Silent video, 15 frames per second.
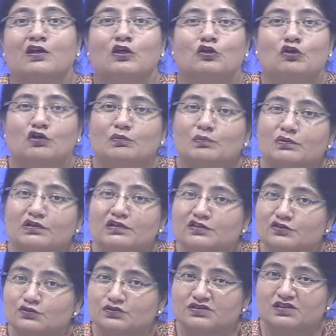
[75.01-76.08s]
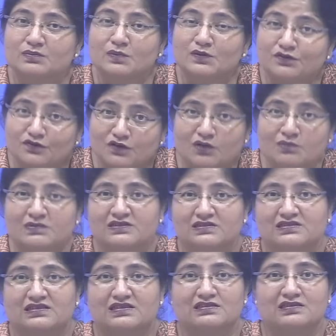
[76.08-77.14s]
corporate social performance
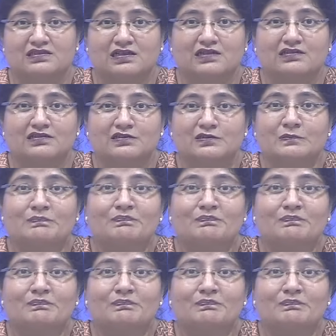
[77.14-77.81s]
is another,